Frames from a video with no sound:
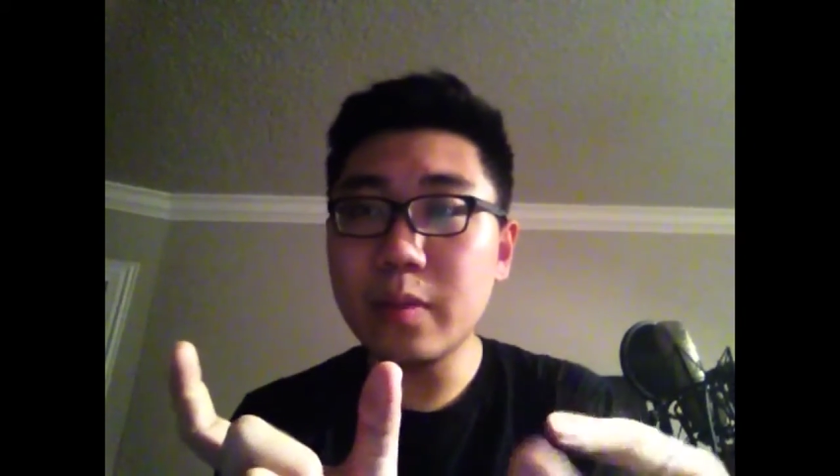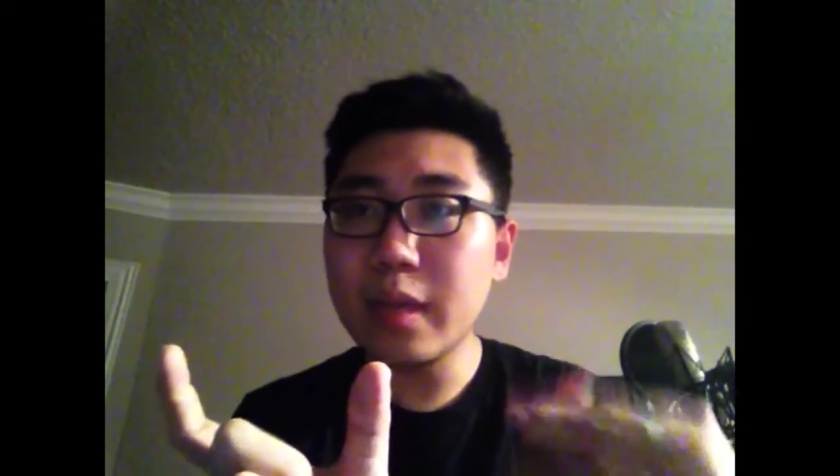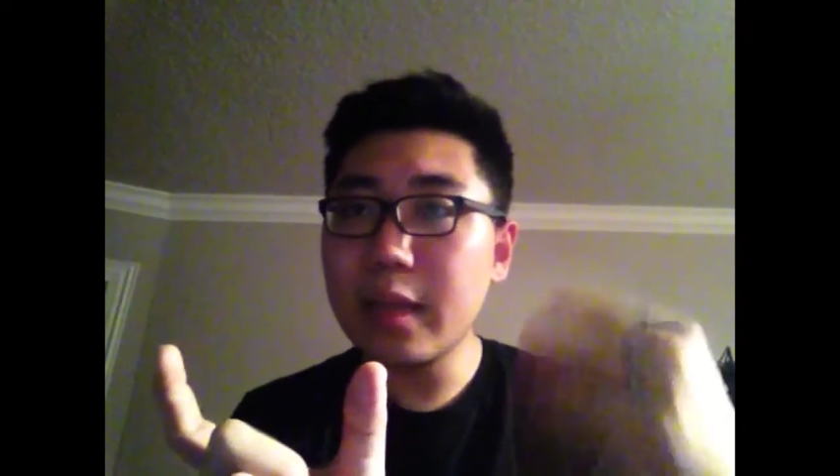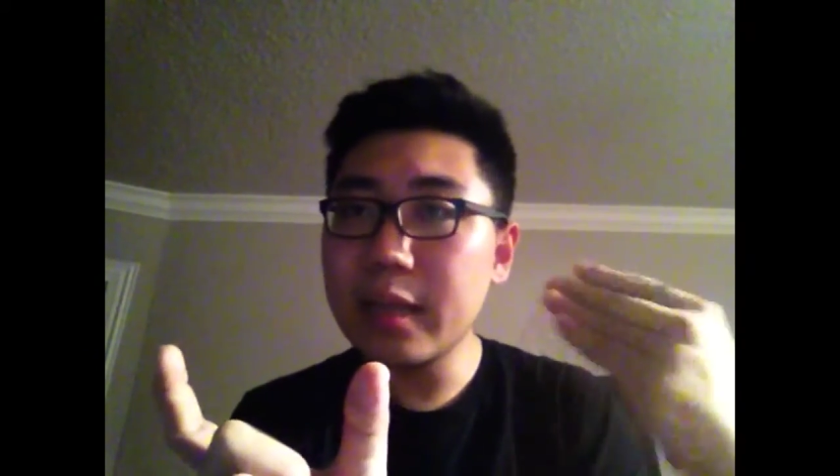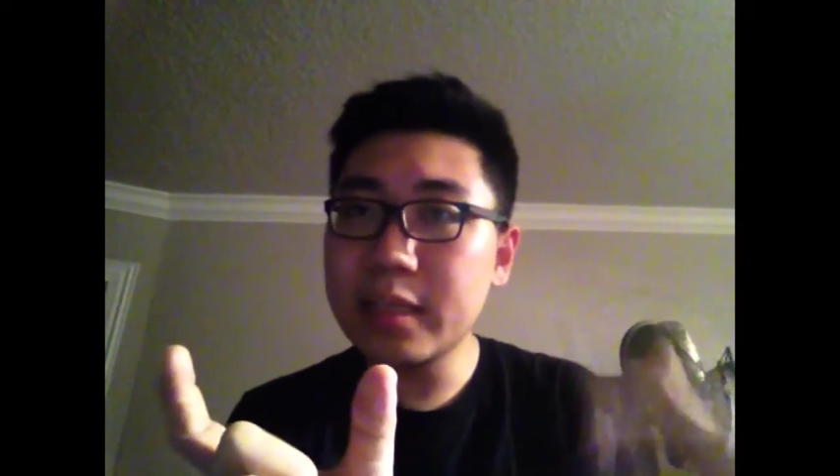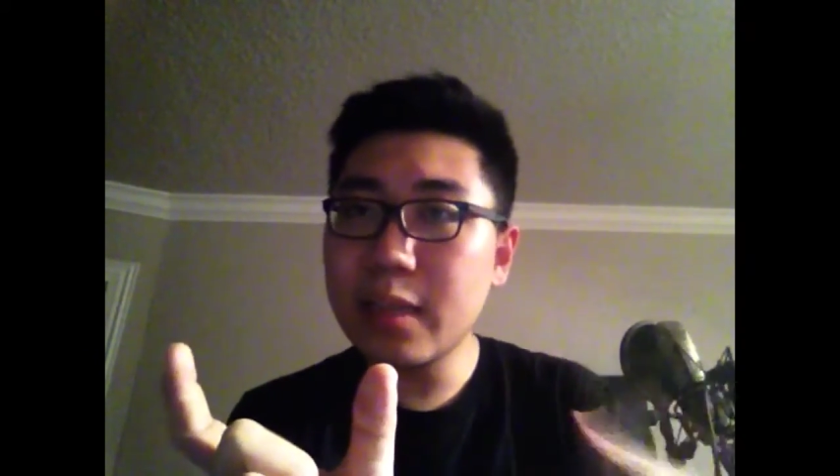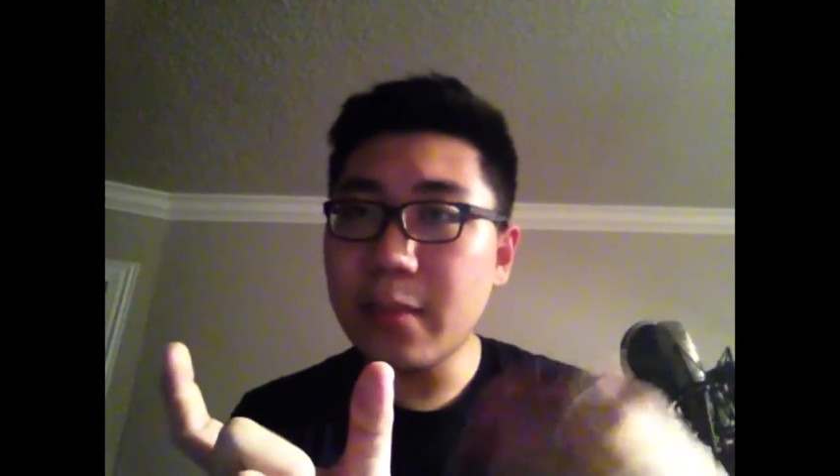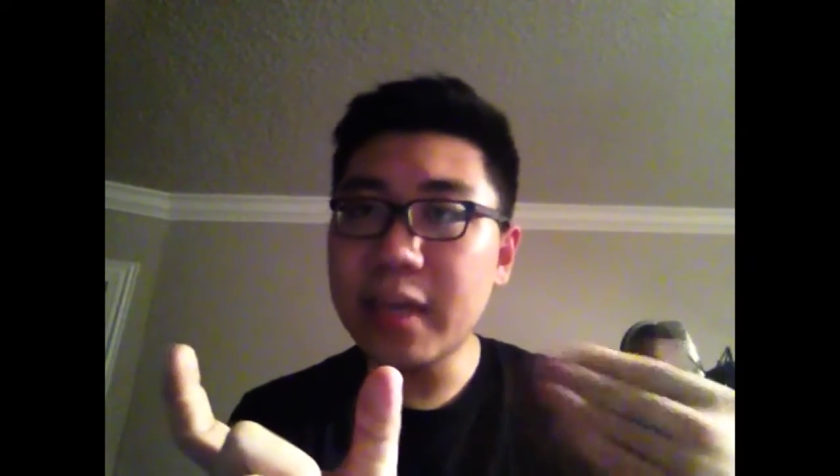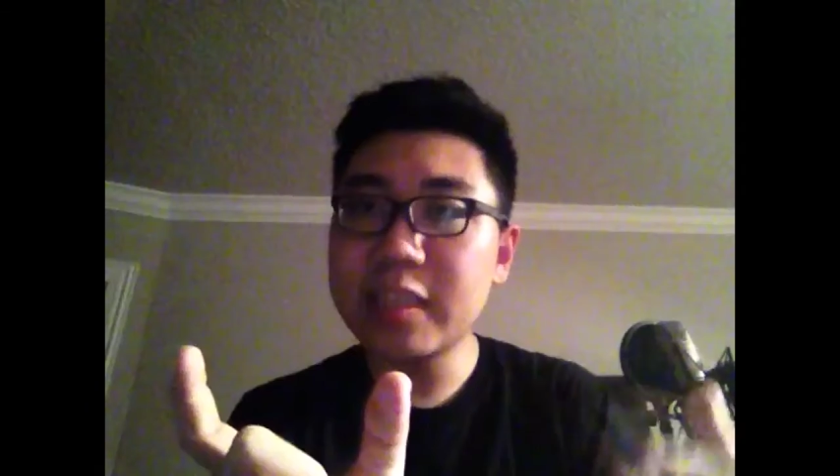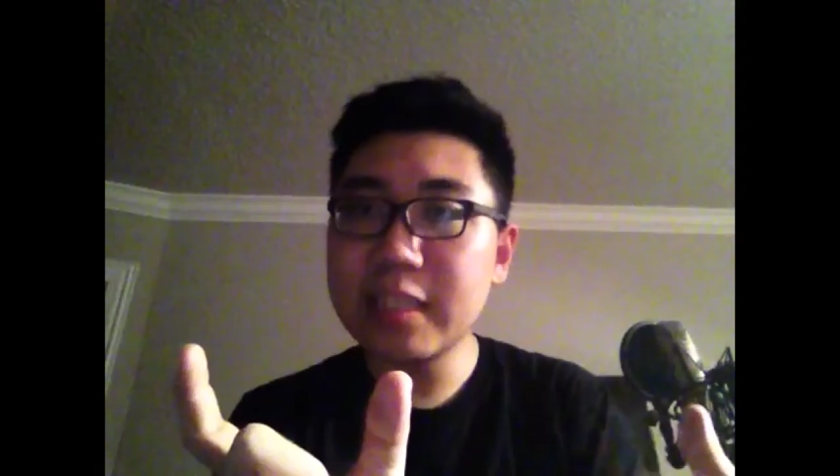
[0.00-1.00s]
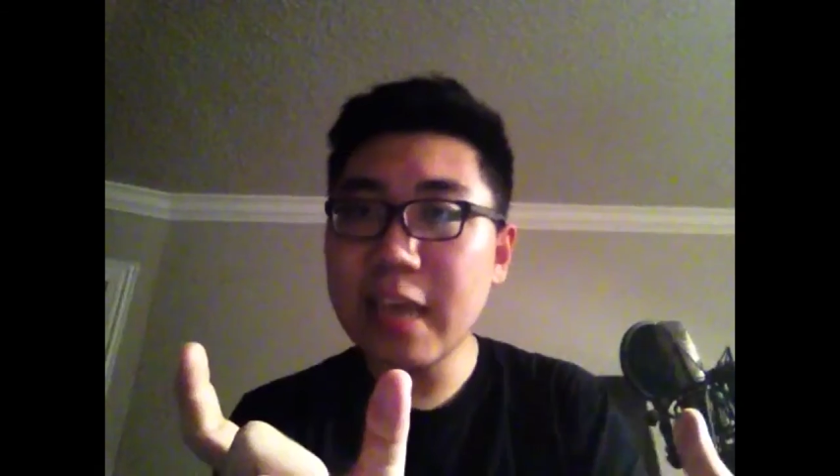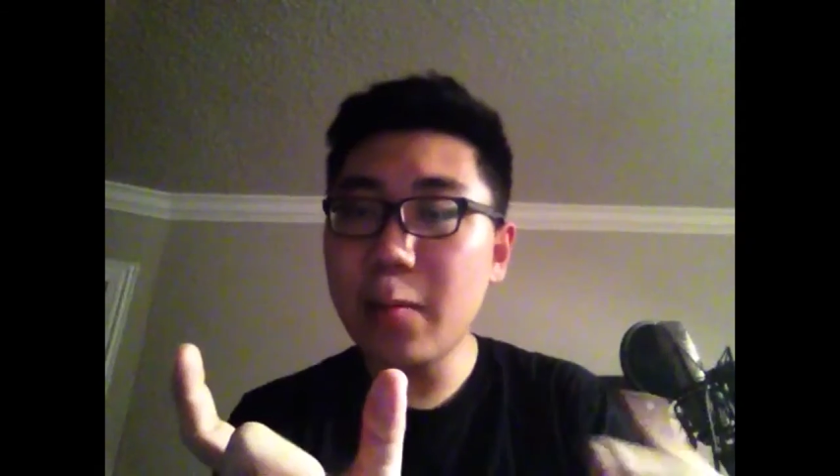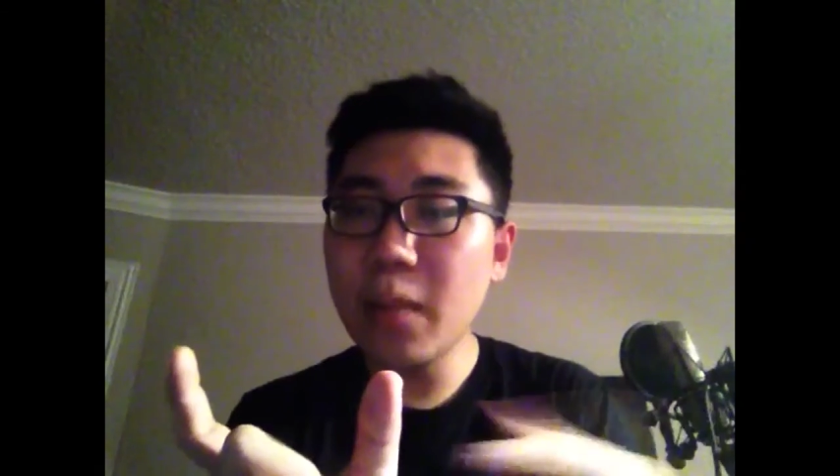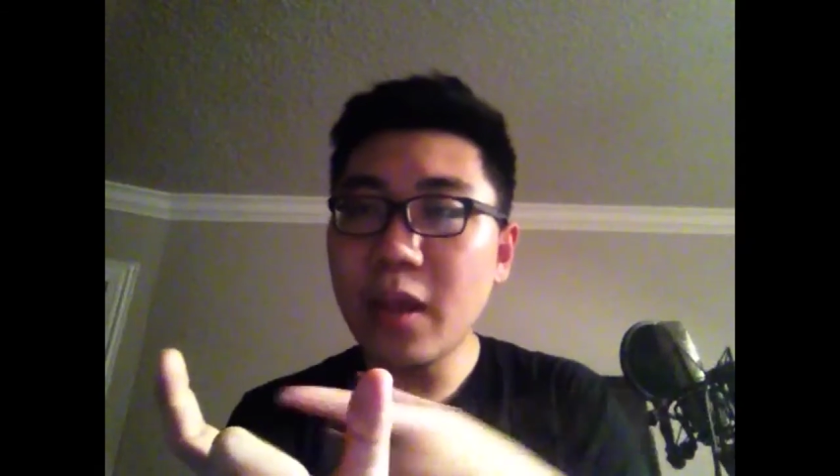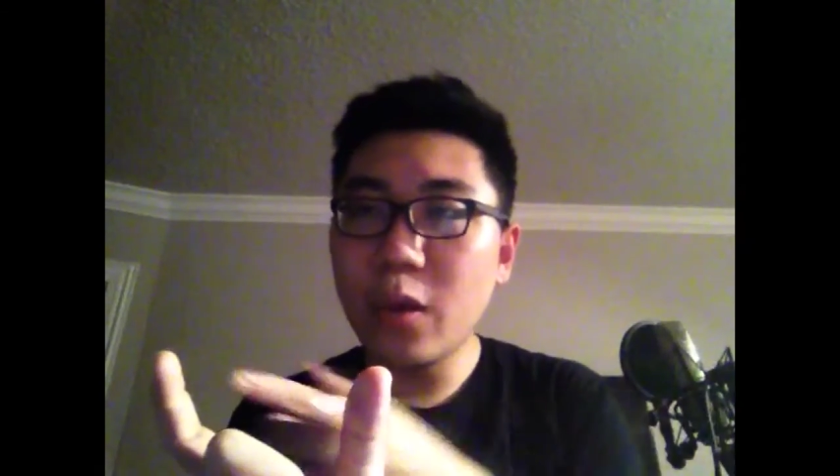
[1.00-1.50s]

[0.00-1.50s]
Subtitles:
play like step by step.